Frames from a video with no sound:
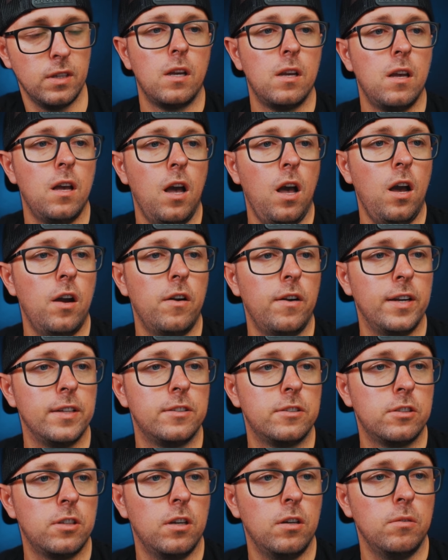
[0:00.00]
All right,
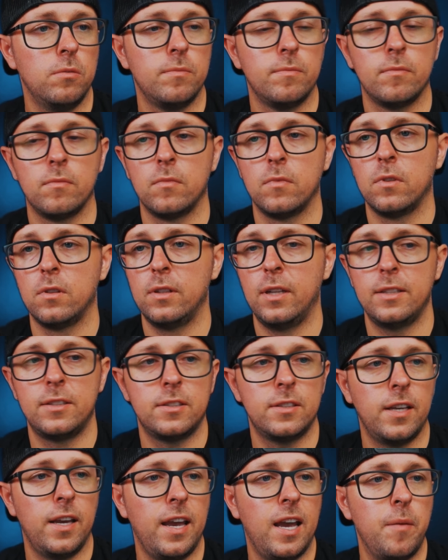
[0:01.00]
so let's
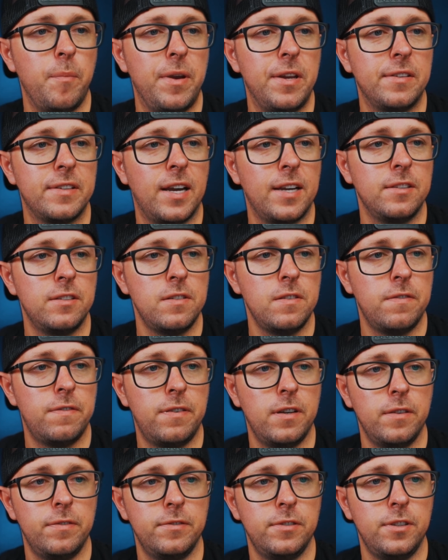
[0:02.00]
say I made
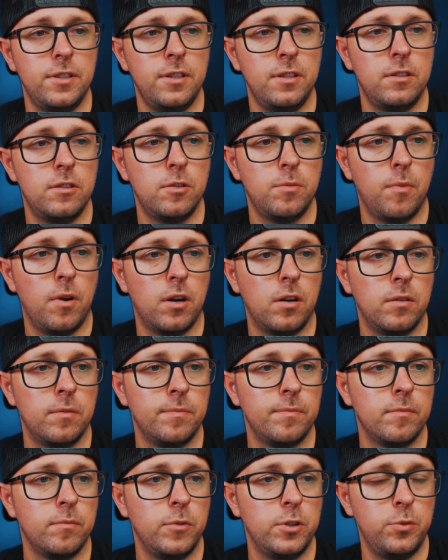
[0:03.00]
1950 tomorrow
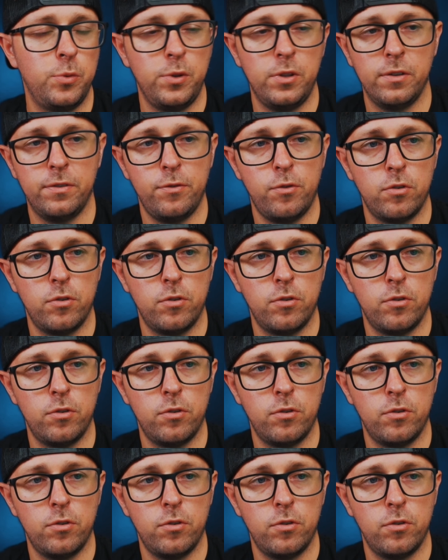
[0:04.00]
between the 4